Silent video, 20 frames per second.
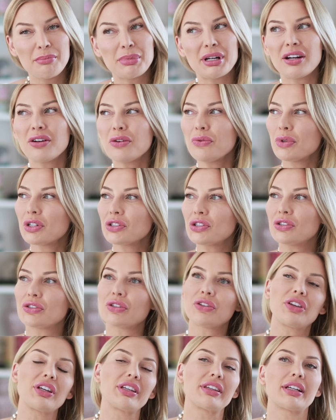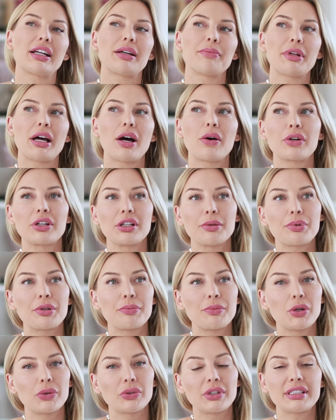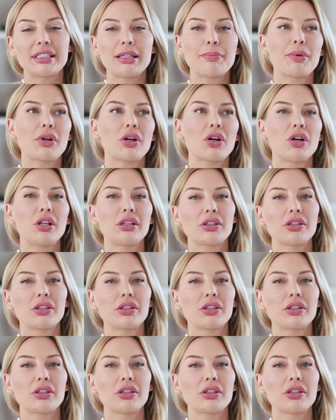I don't want you to think that I'm now gonna promote the typical,